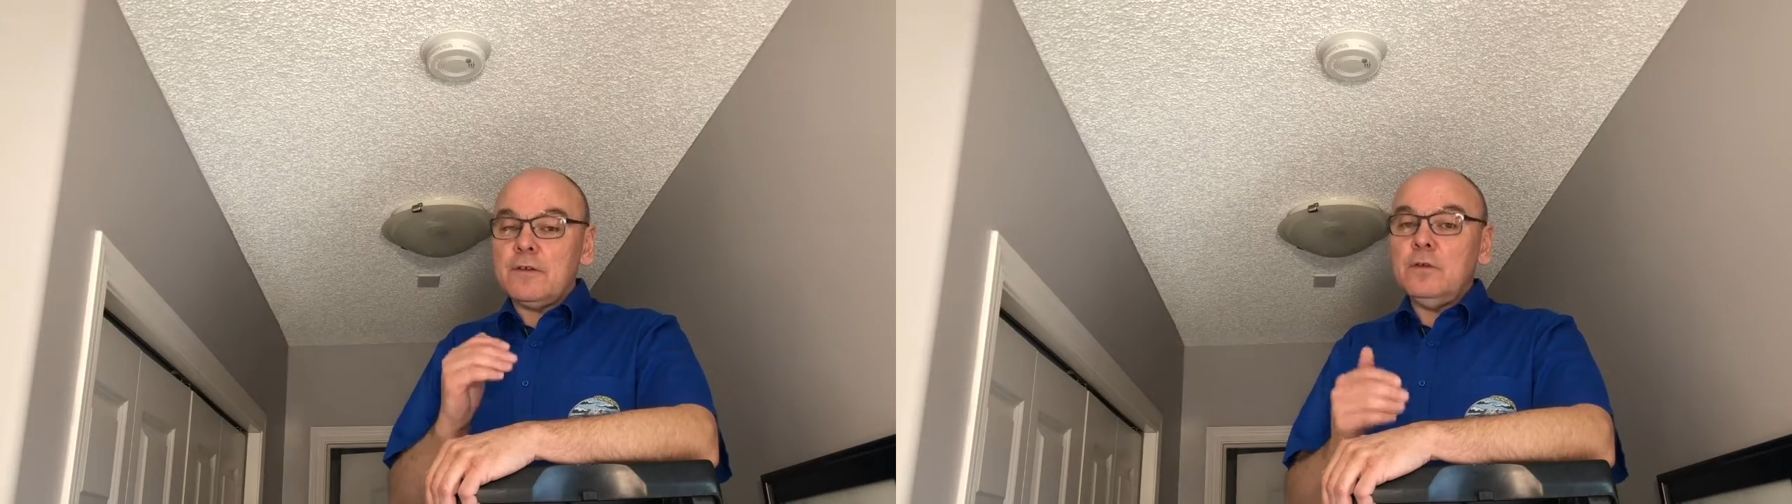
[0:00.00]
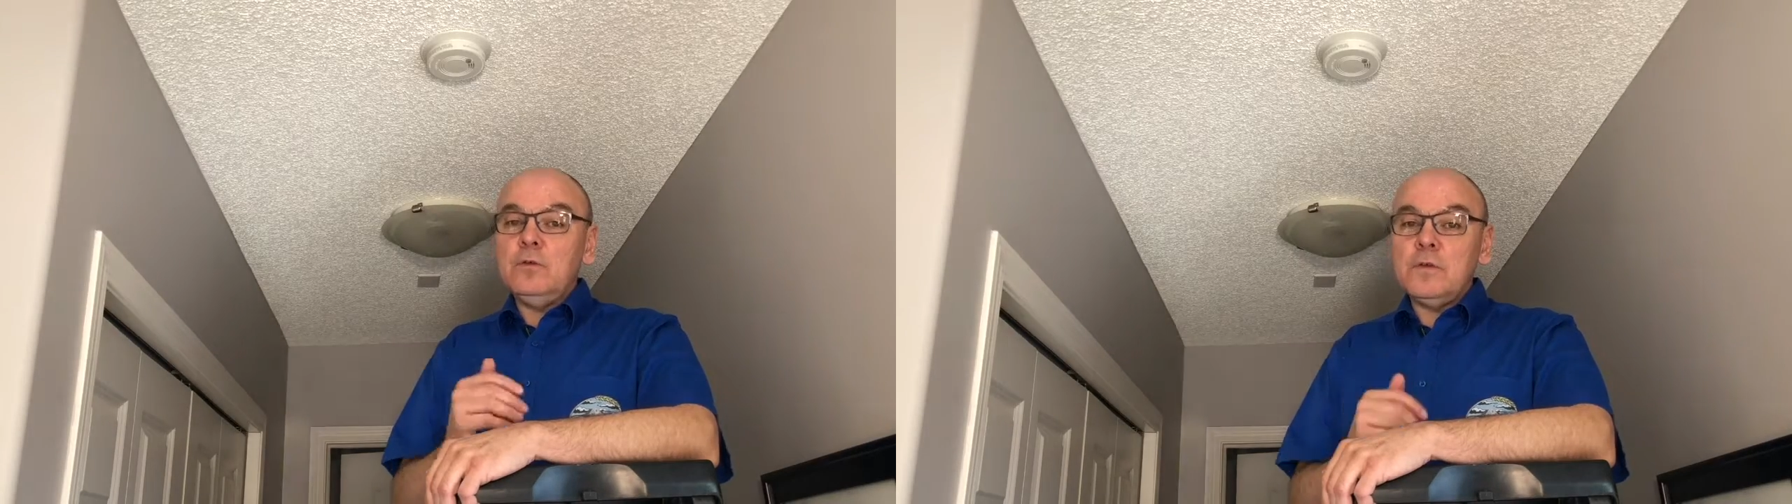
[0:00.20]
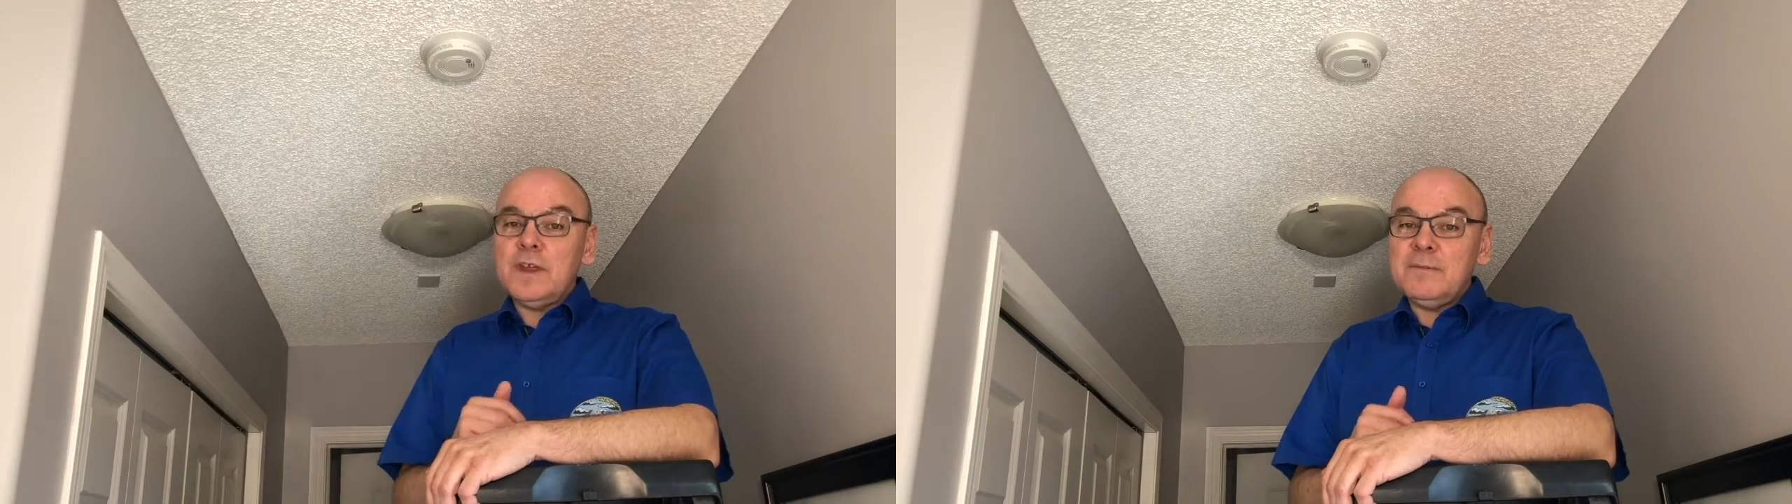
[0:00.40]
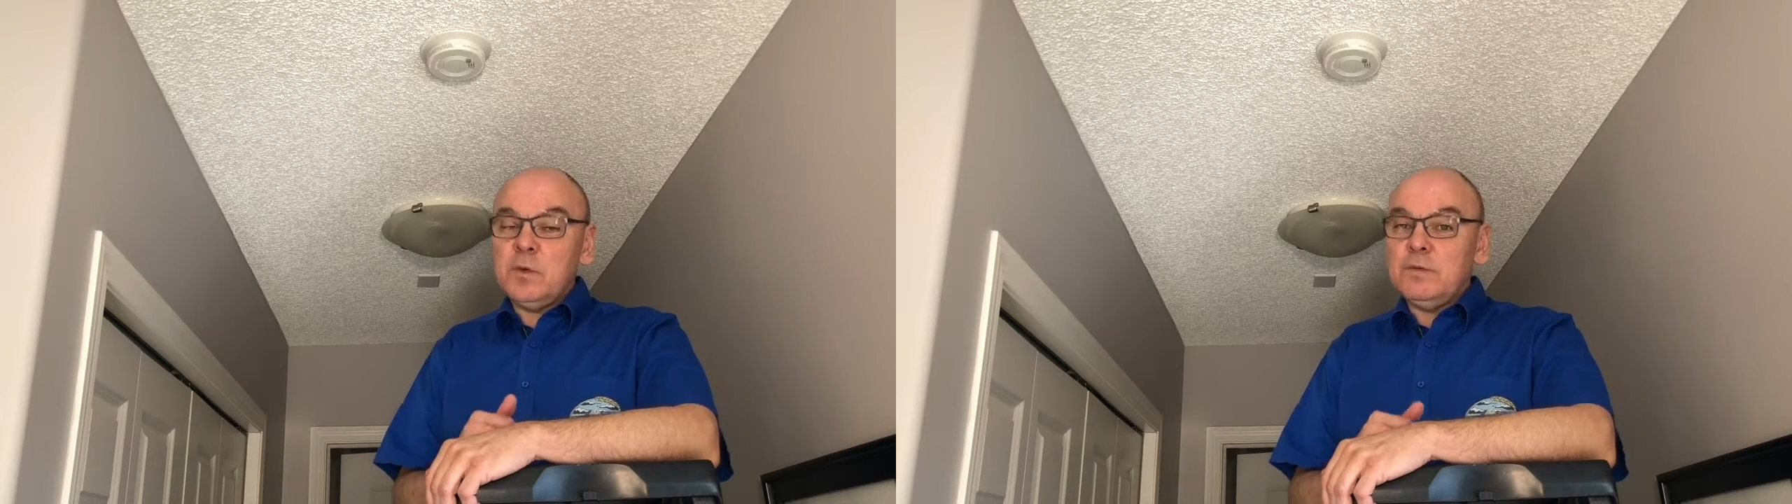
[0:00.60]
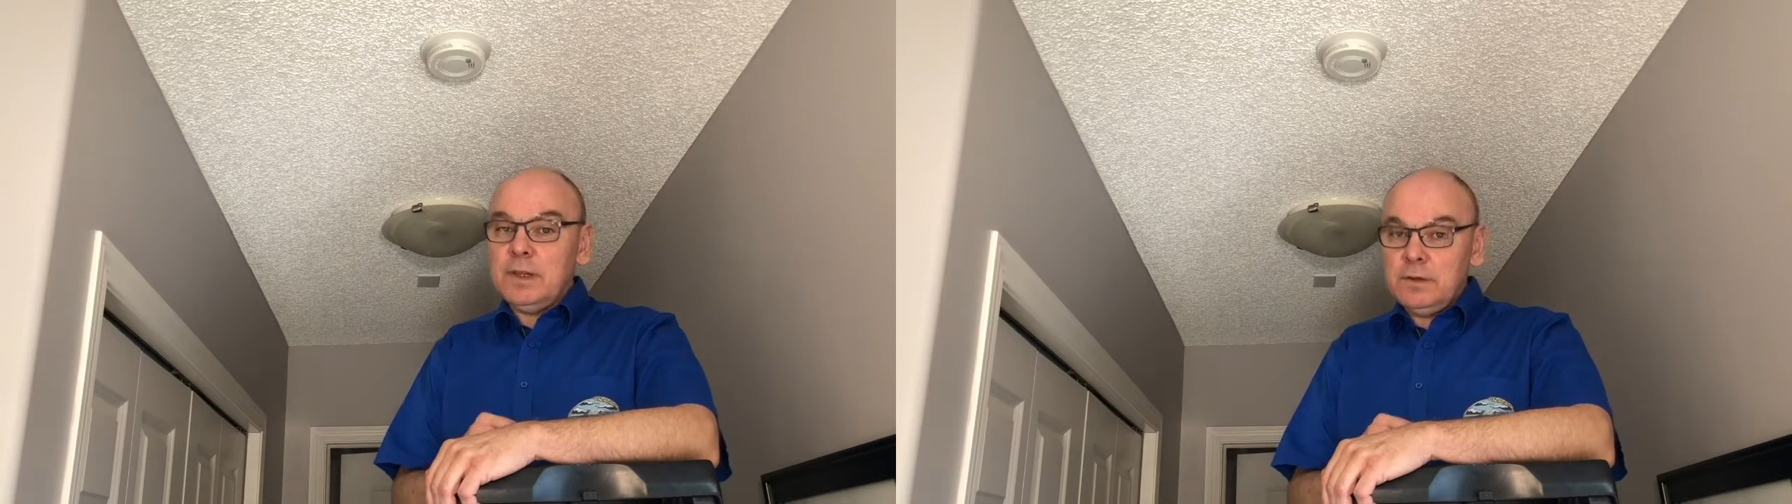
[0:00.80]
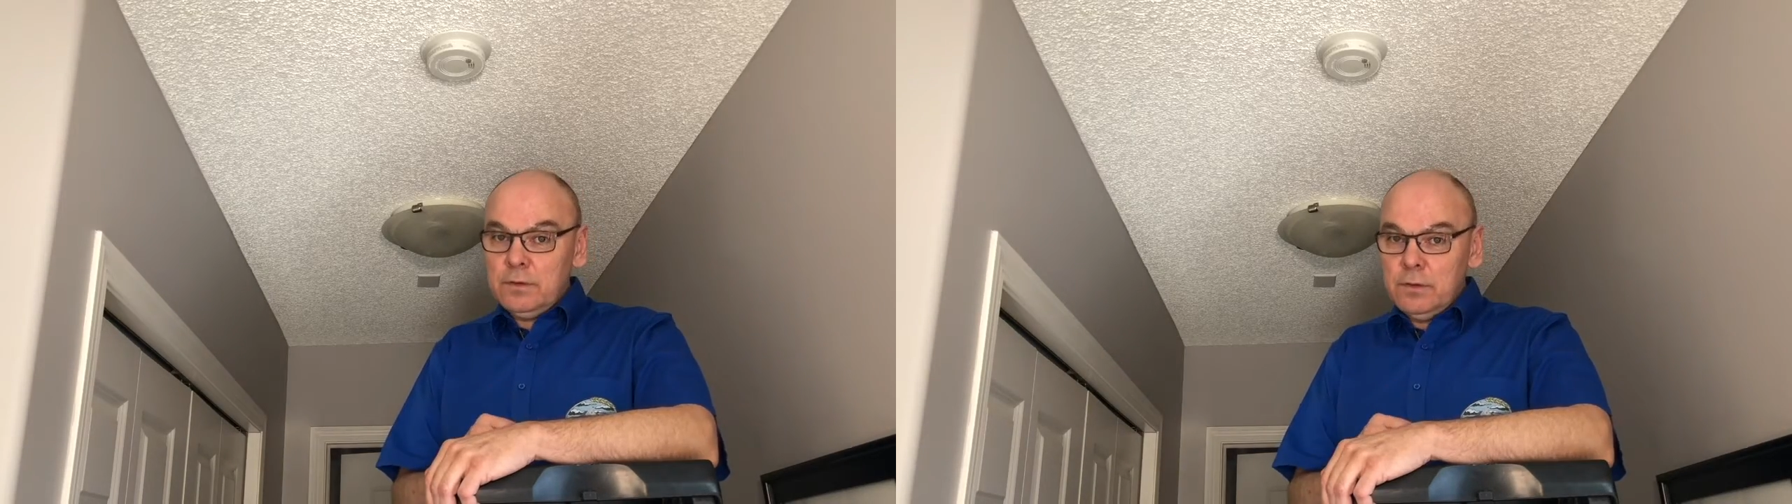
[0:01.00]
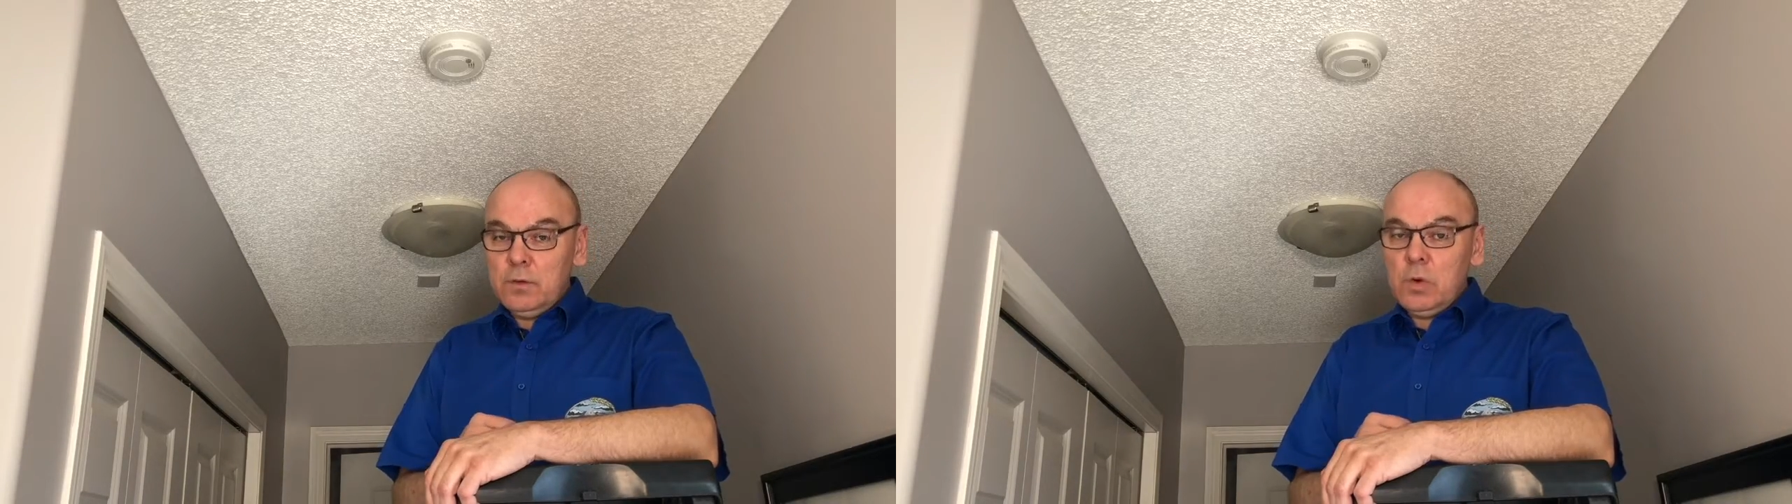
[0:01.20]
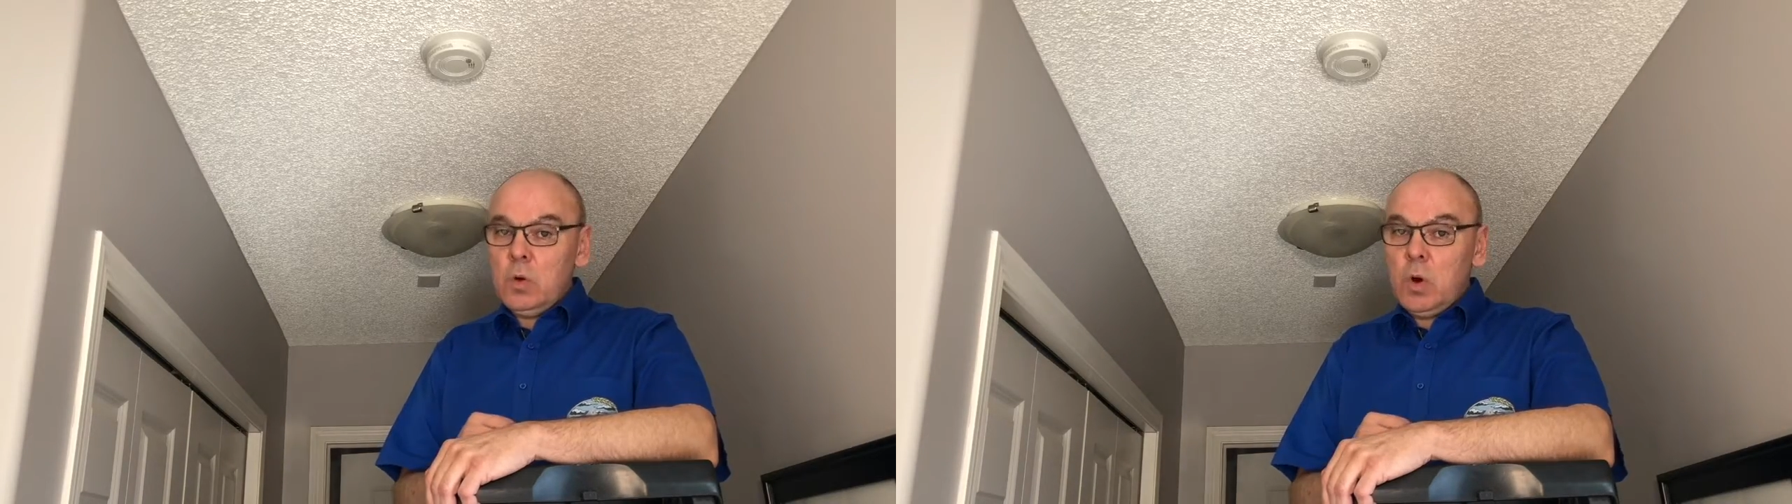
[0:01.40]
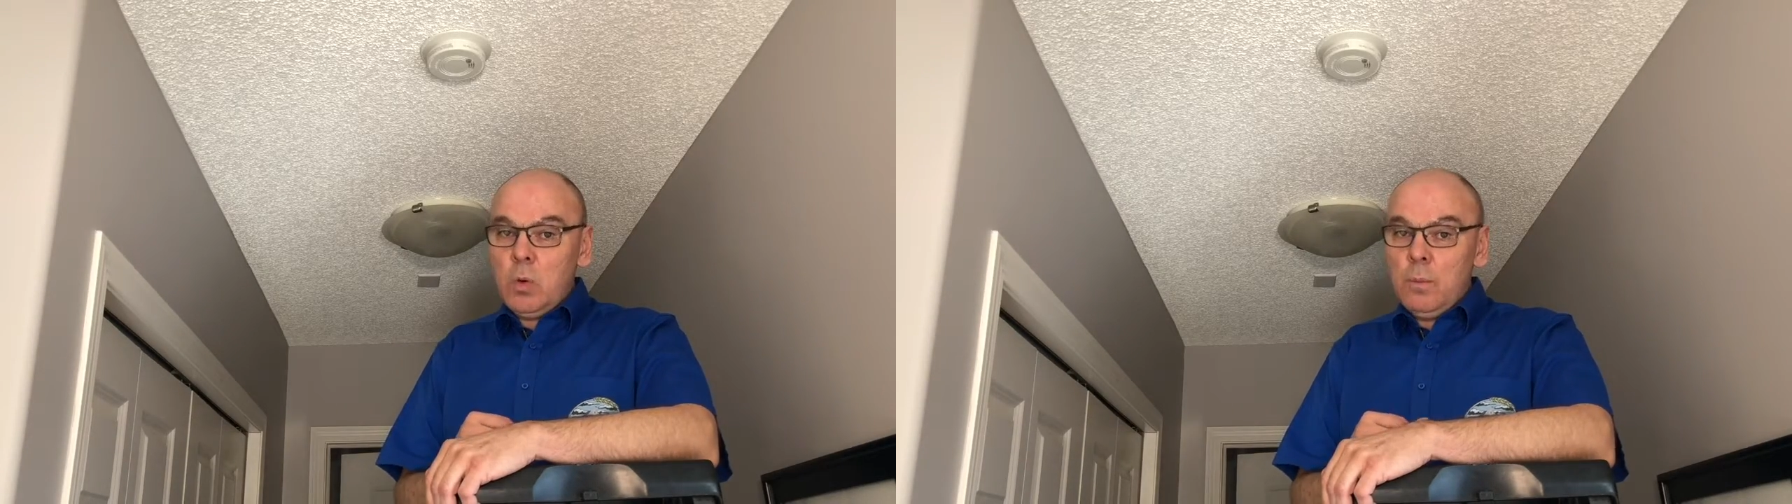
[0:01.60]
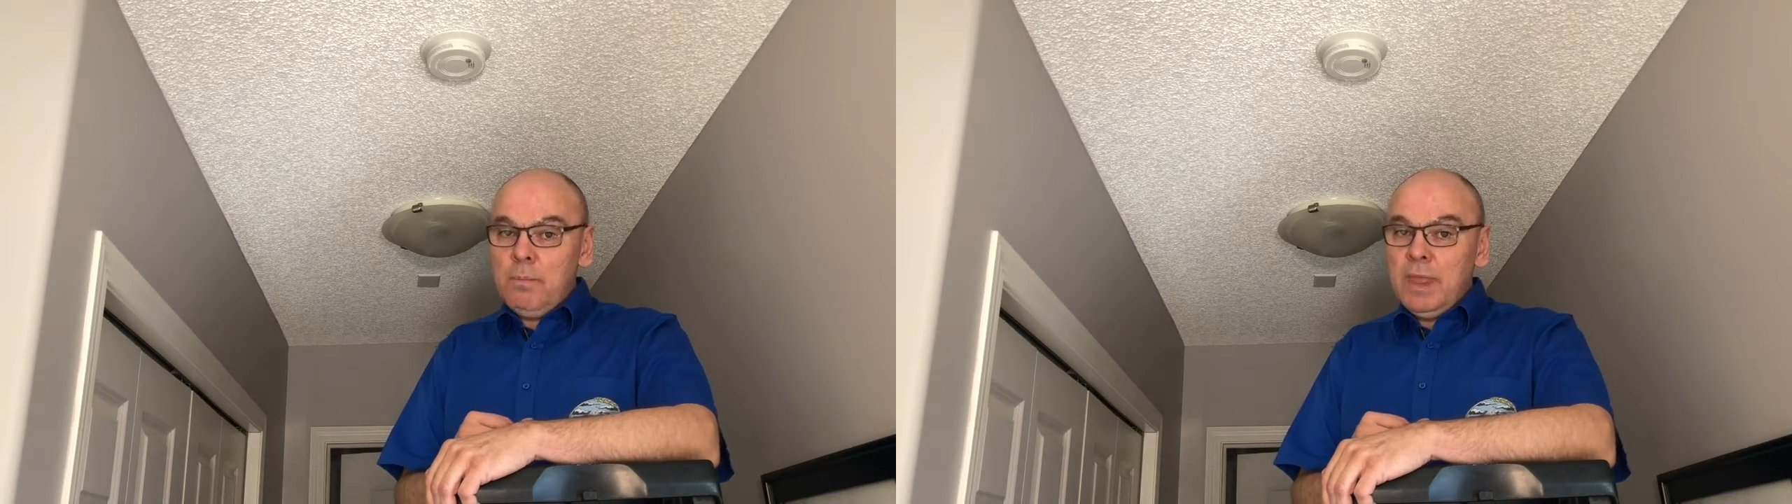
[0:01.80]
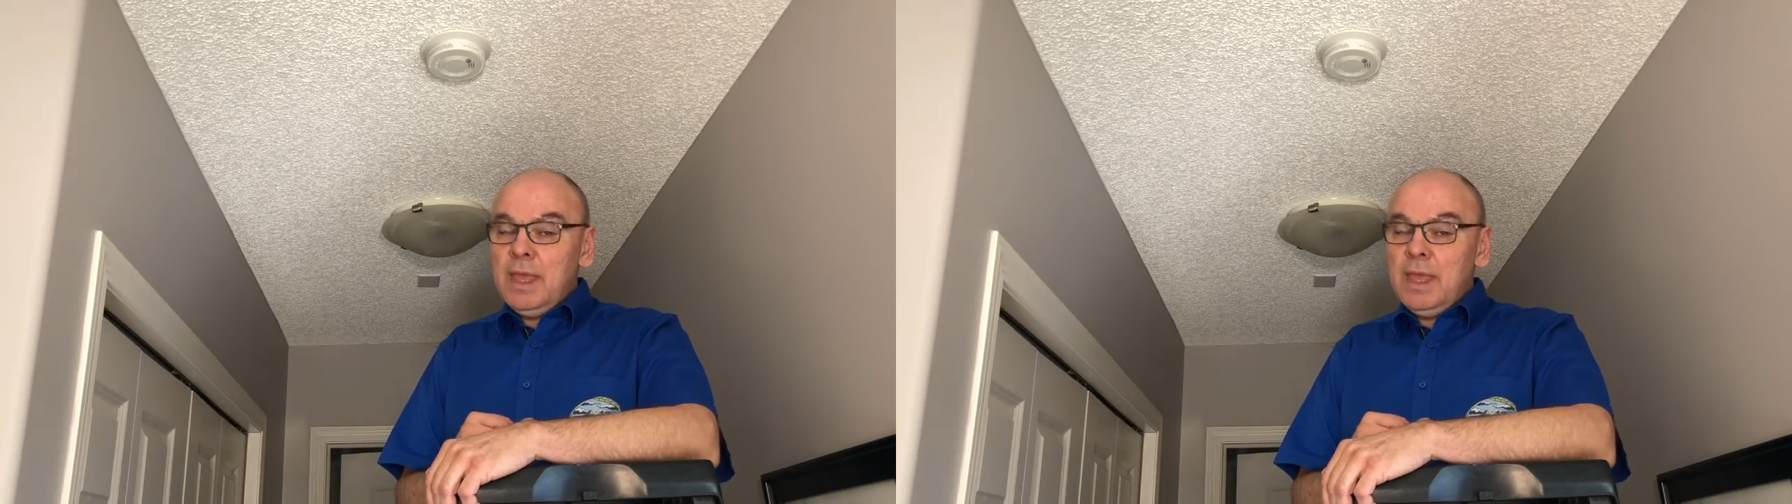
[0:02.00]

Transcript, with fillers: soon as they've moved into their new home.